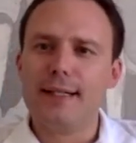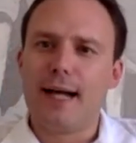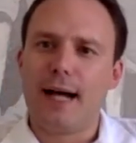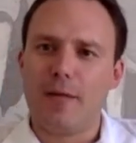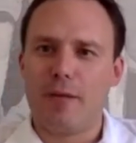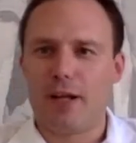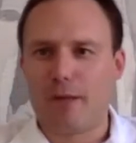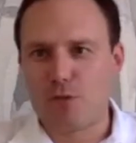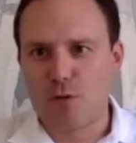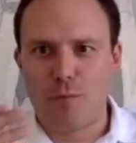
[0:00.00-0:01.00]
And I'm
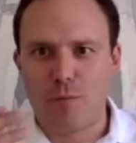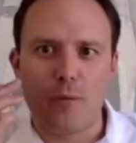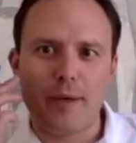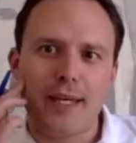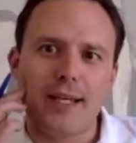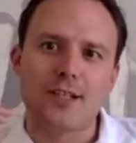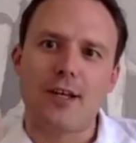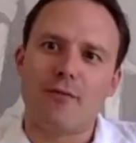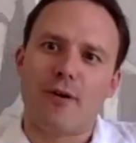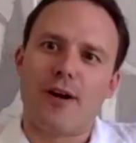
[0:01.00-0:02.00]
sure Molly will be keen to go
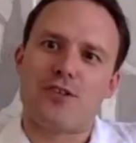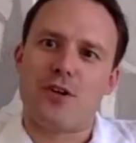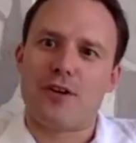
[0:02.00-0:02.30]
there very soon,